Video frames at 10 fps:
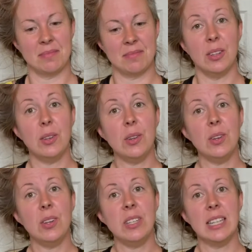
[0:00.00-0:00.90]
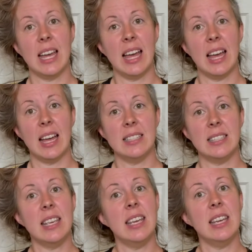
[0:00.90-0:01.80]
Good
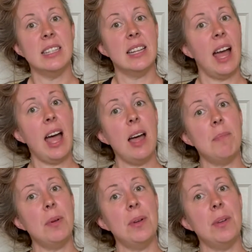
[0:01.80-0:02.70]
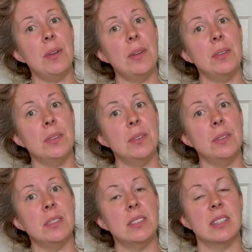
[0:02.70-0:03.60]
cats eat
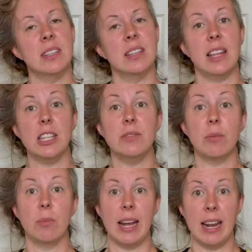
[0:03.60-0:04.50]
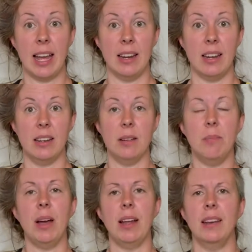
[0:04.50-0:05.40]
apples. That's for right-handed.
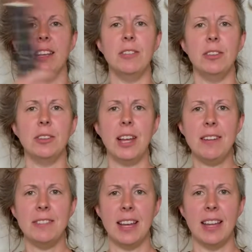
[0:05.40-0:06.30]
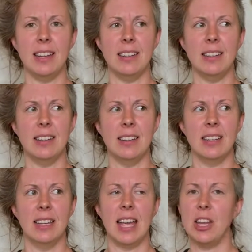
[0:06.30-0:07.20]
But if you're left-handed
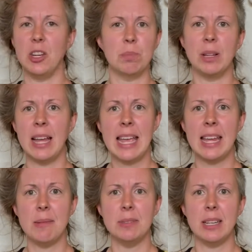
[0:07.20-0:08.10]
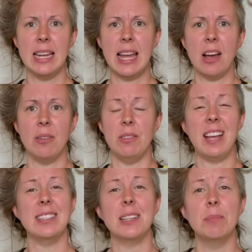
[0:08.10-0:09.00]
and you're playing it upside down,
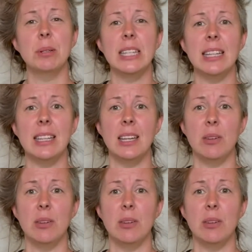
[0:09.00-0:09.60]
that's completely